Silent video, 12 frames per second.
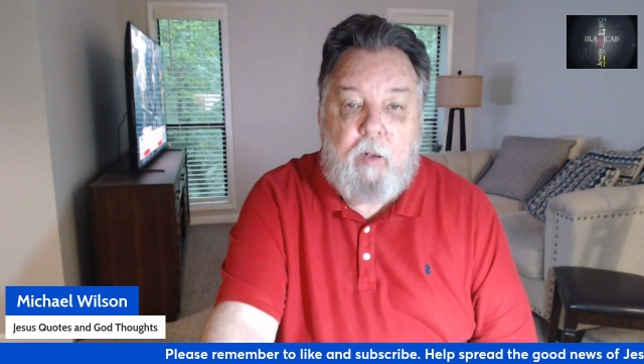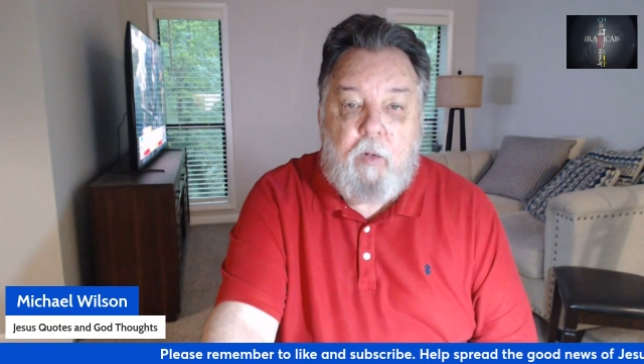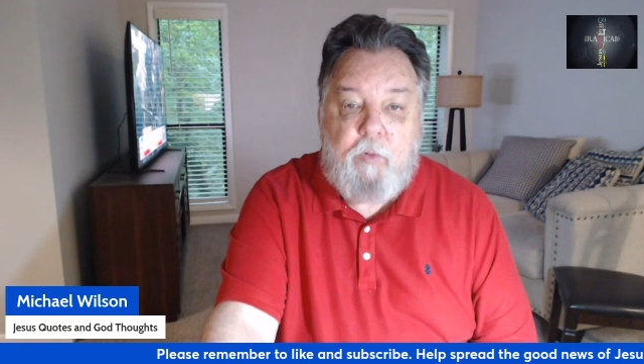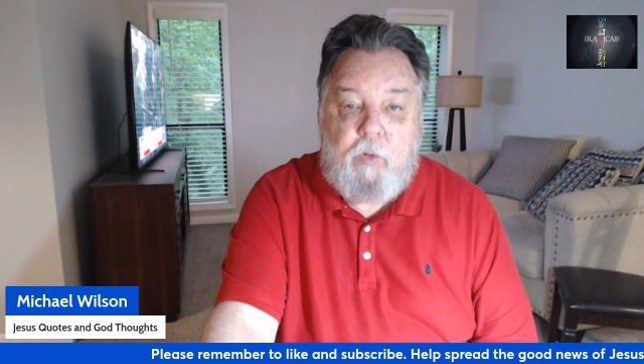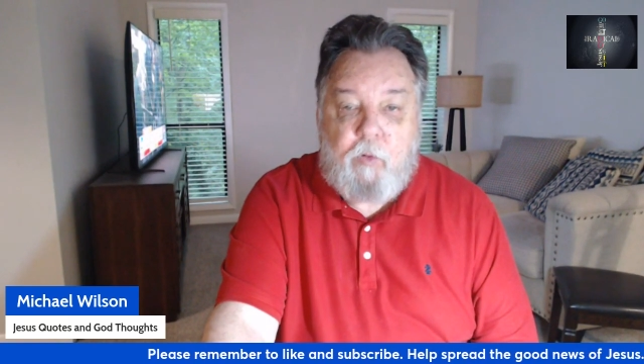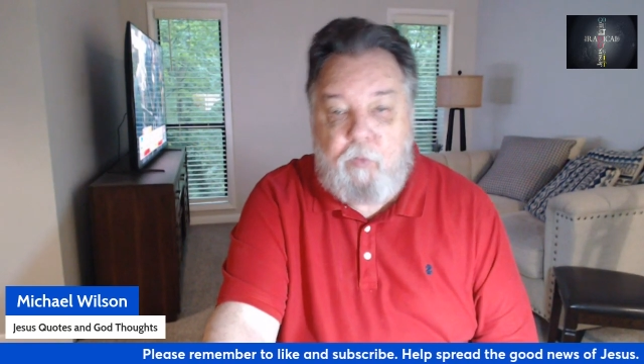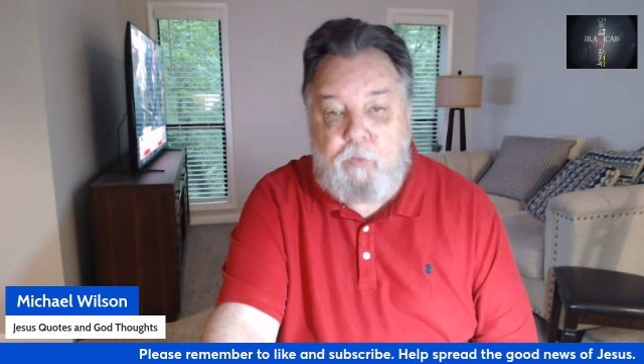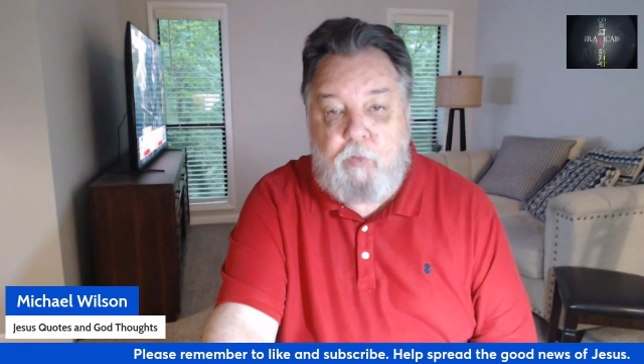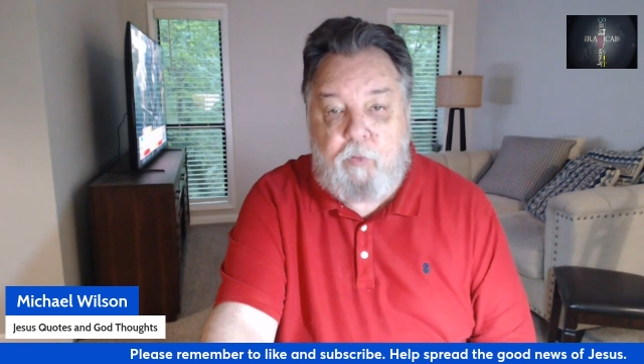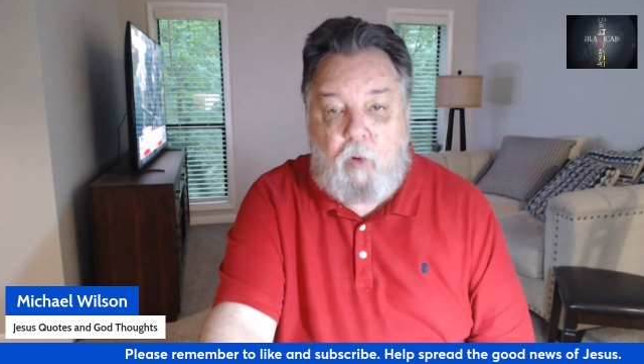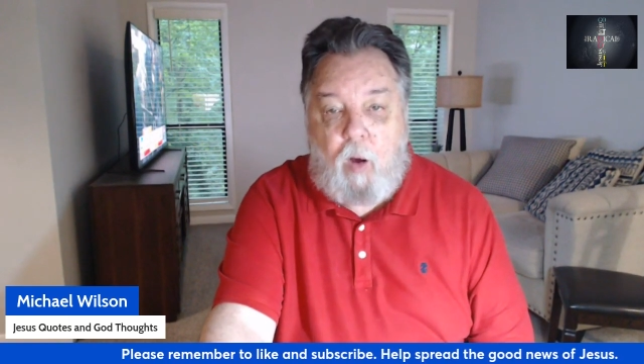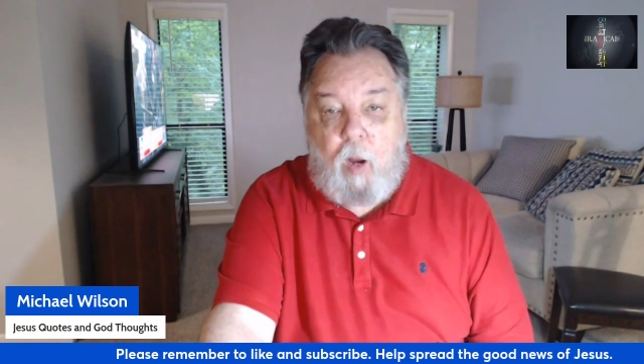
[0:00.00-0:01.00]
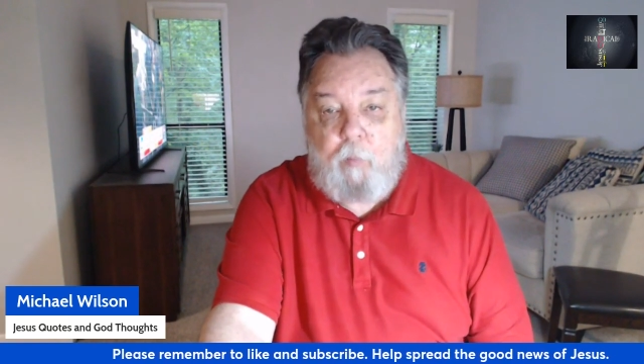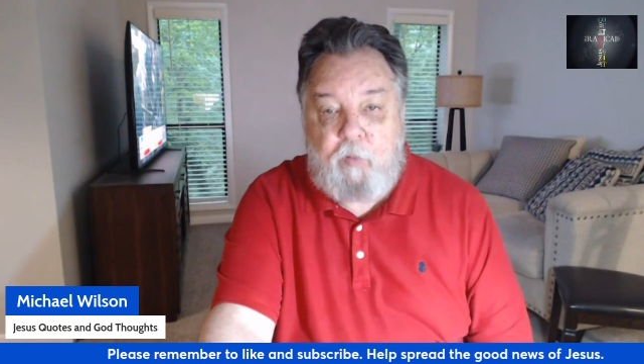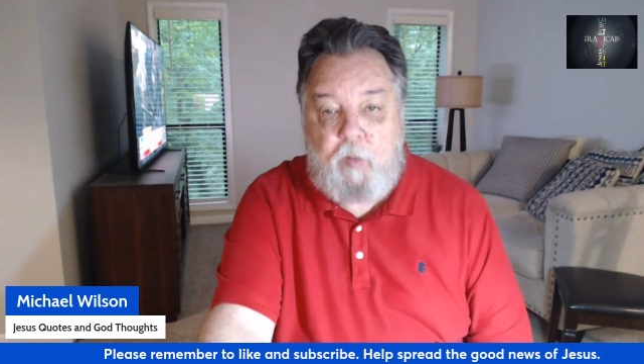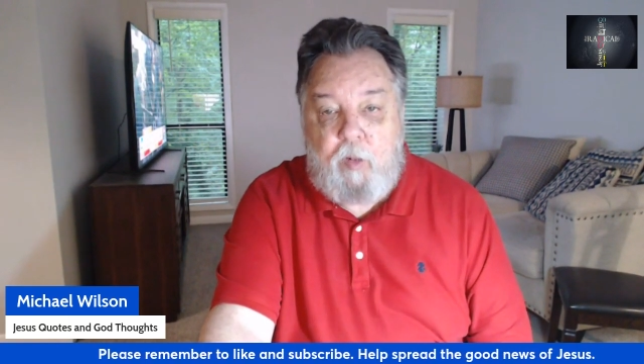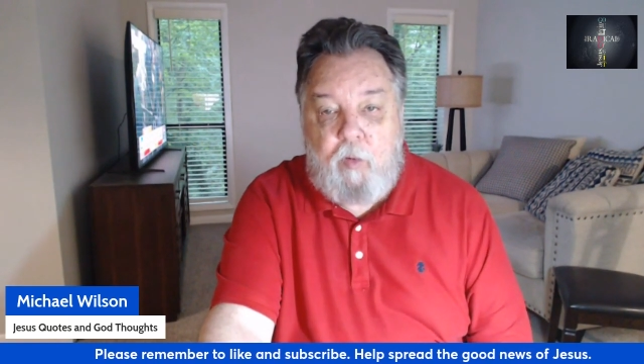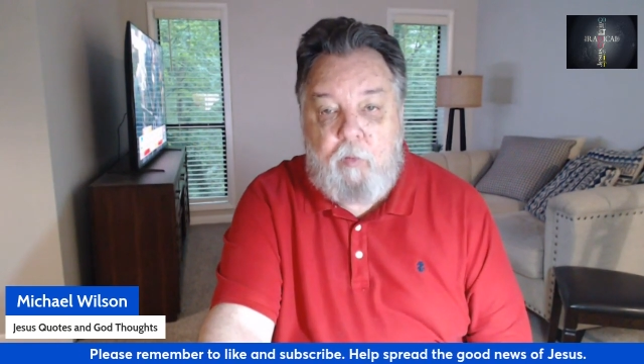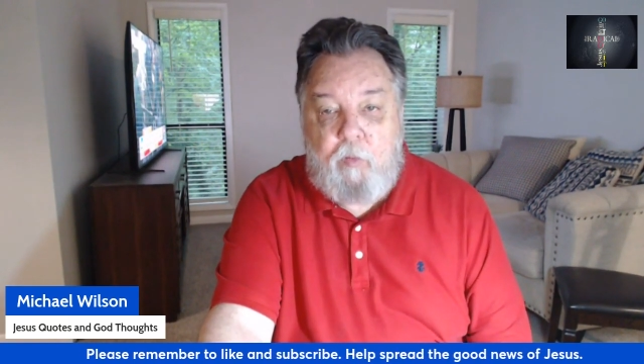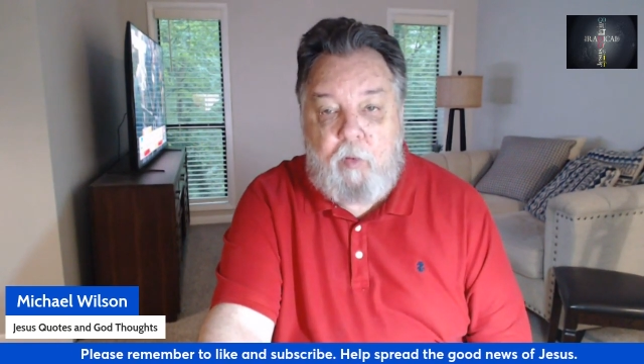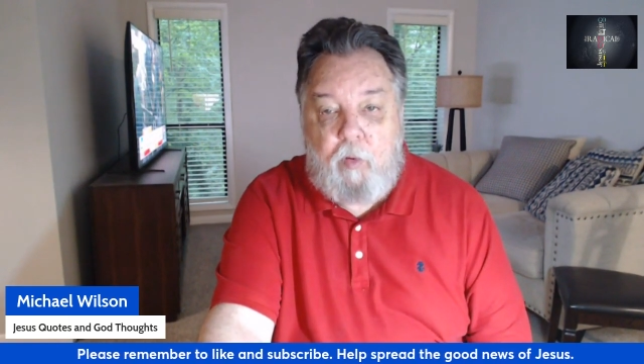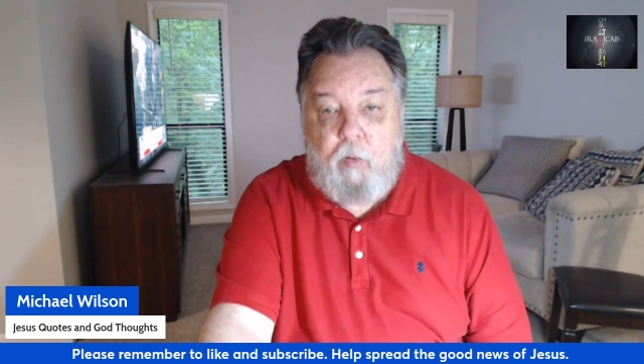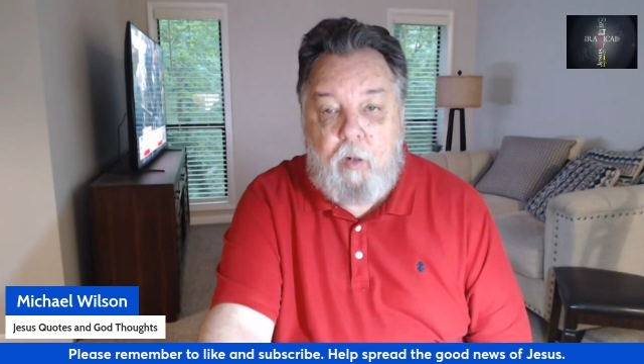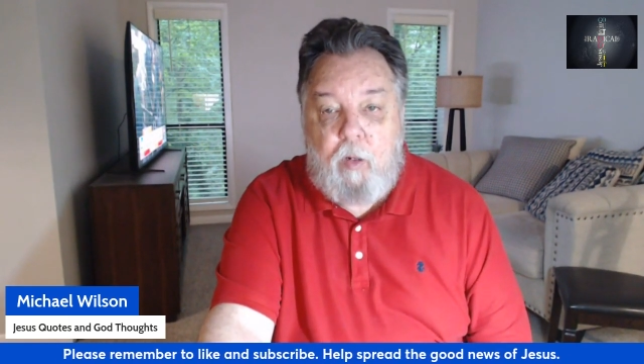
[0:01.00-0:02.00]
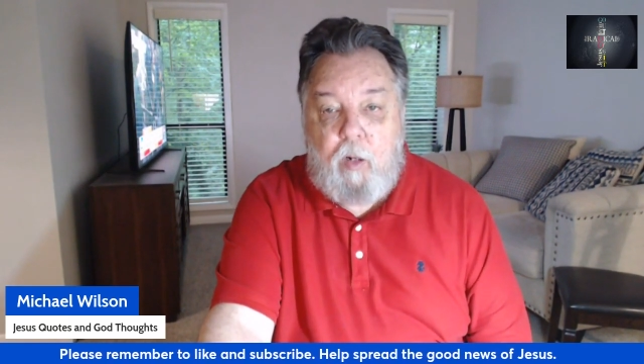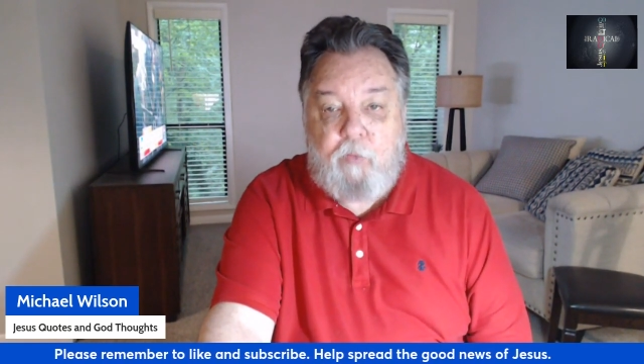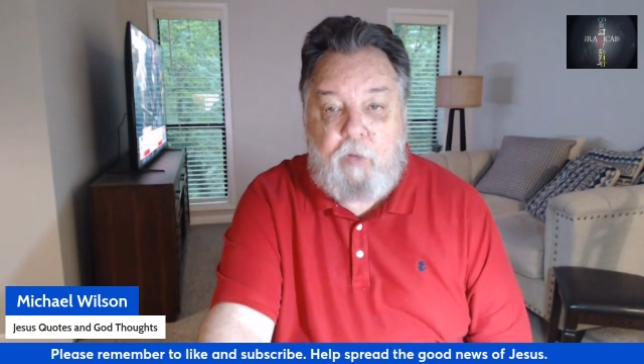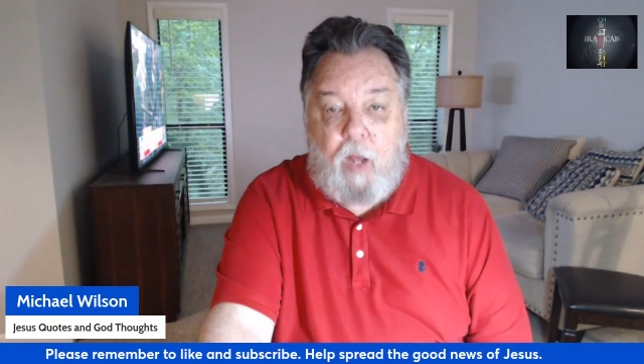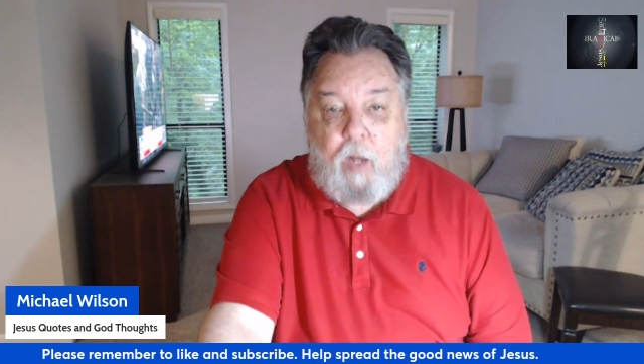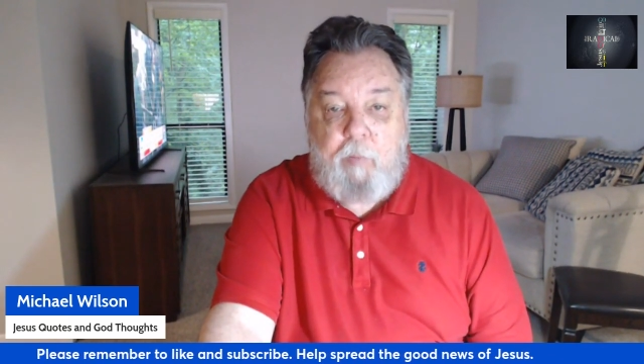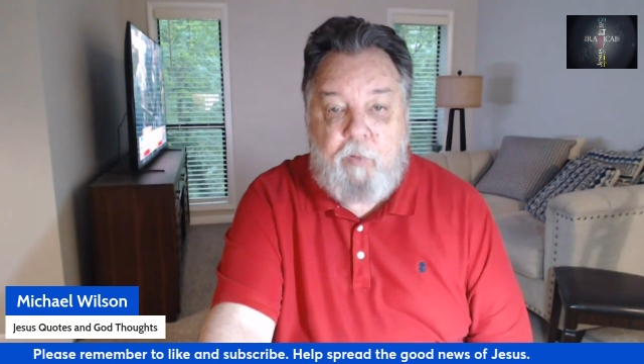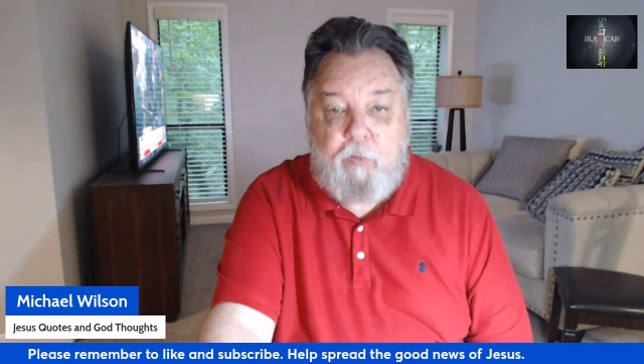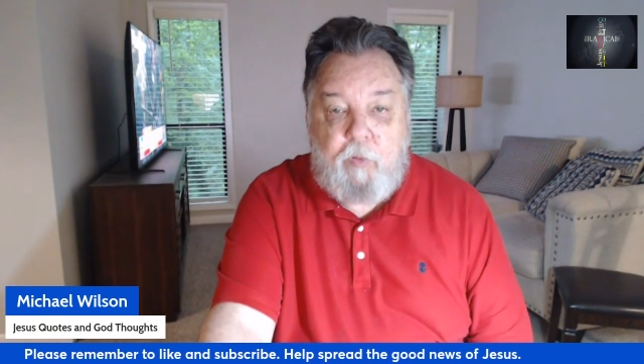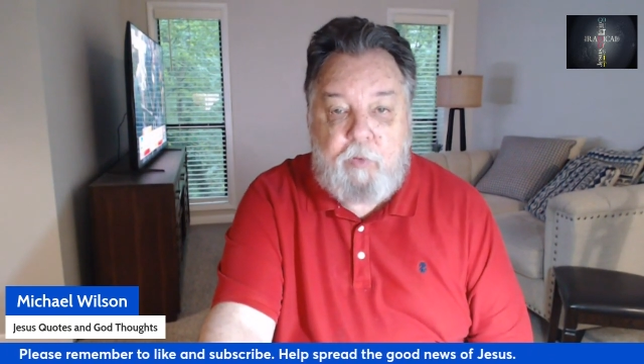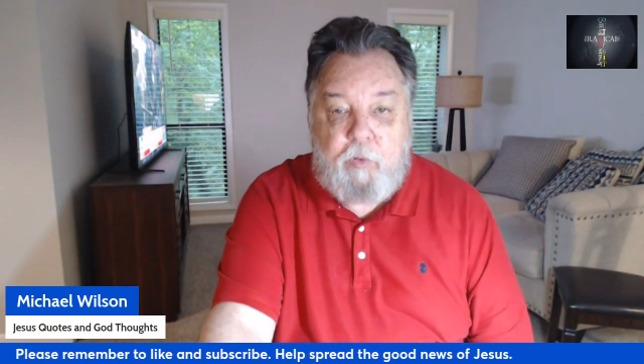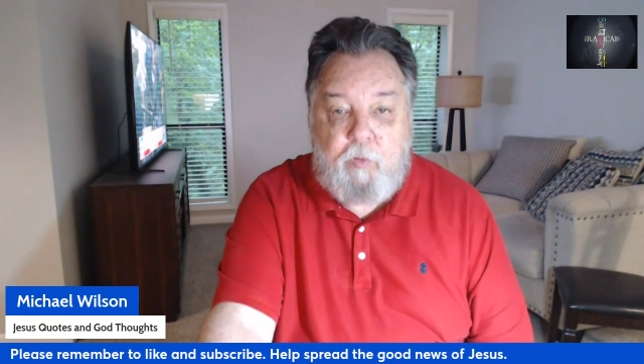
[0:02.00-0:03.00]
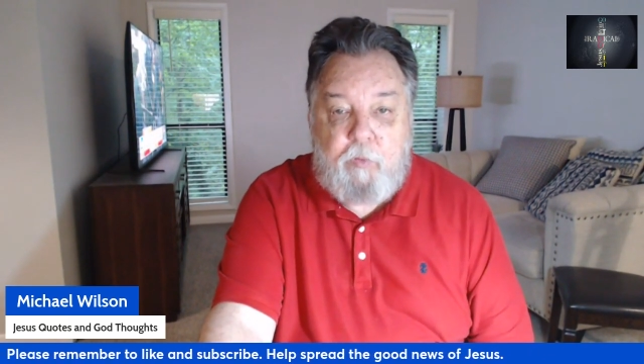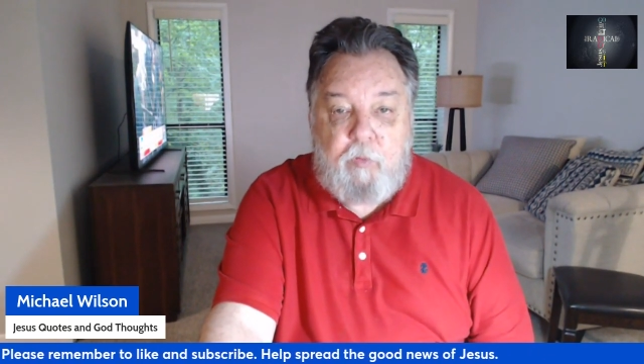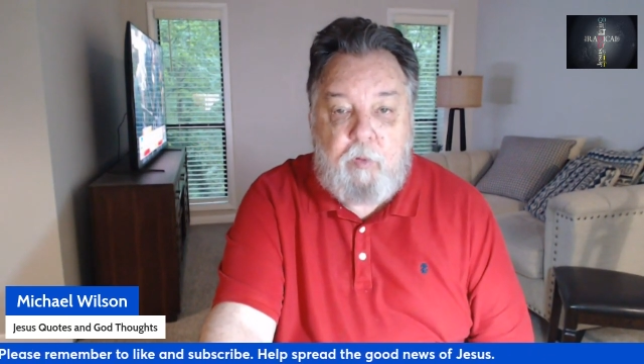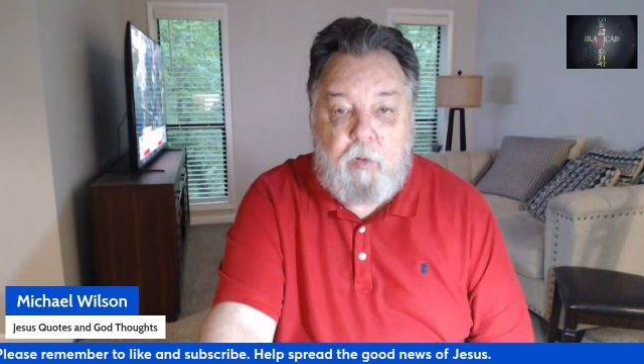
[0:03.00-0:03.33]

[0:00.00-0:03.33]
Just as the tribes adhere to their assigned positions,